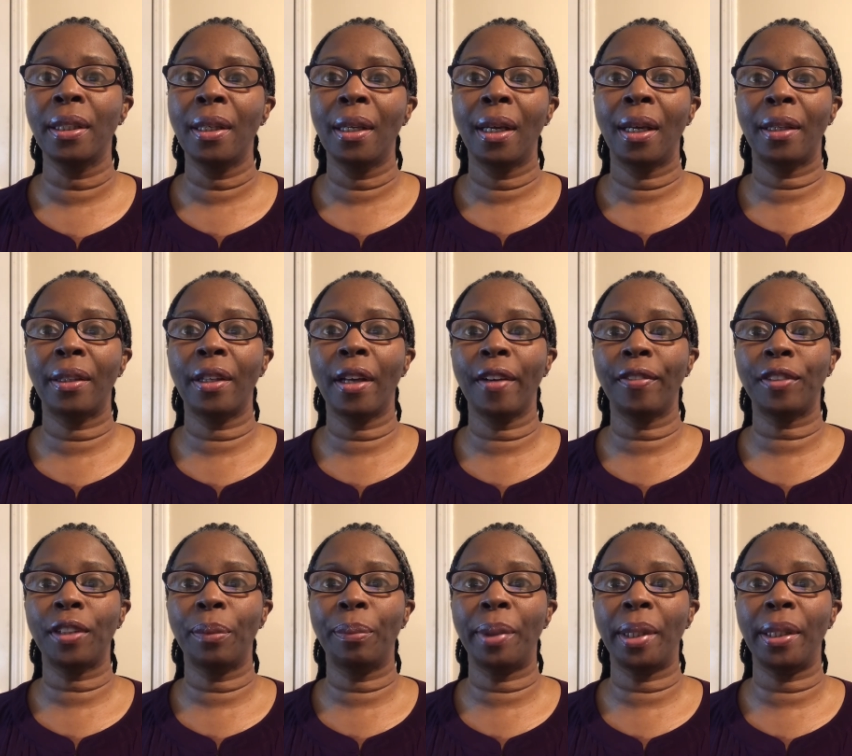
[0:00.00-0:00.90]
enough
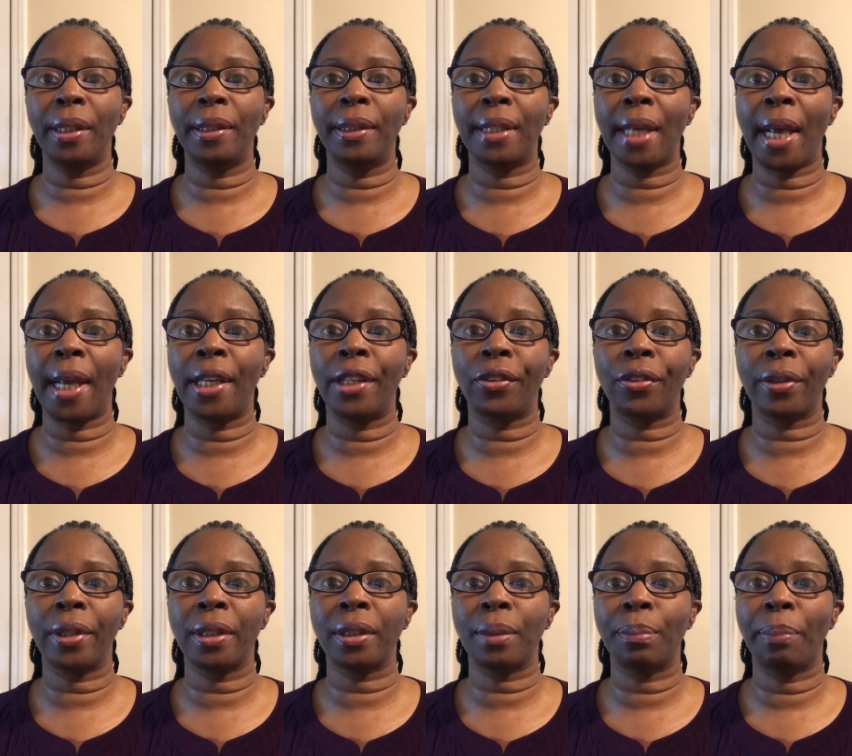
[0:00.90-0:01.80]
to be
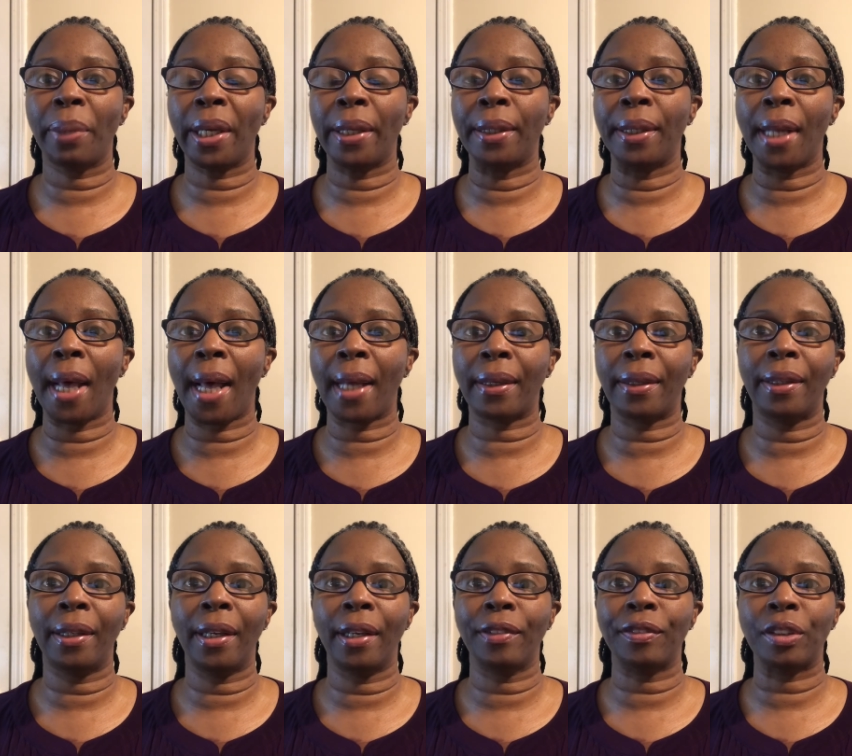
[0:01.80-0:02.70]
dangerous, but not
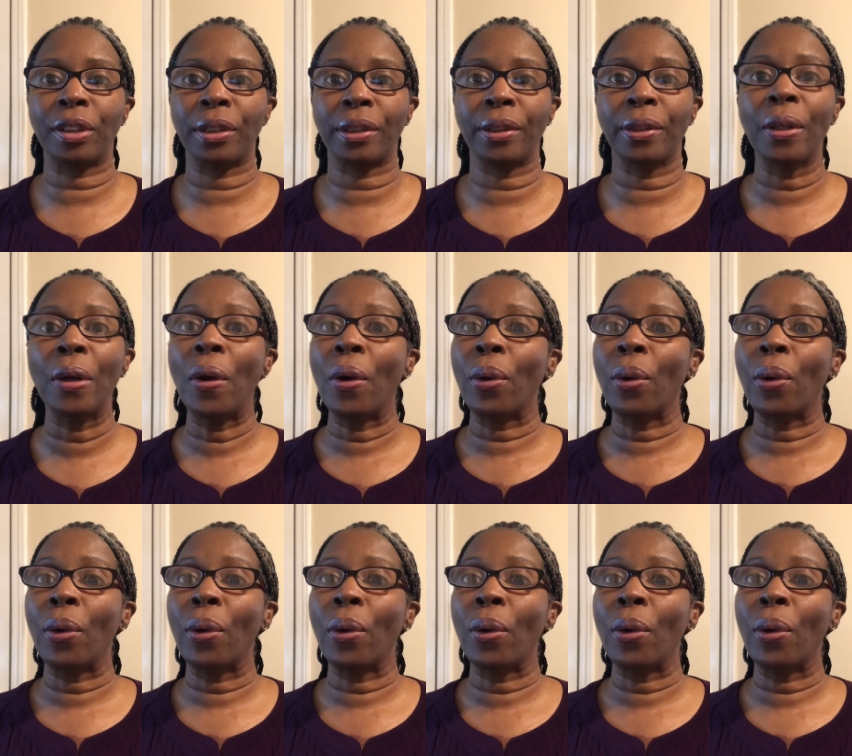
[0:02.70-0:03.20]
enough to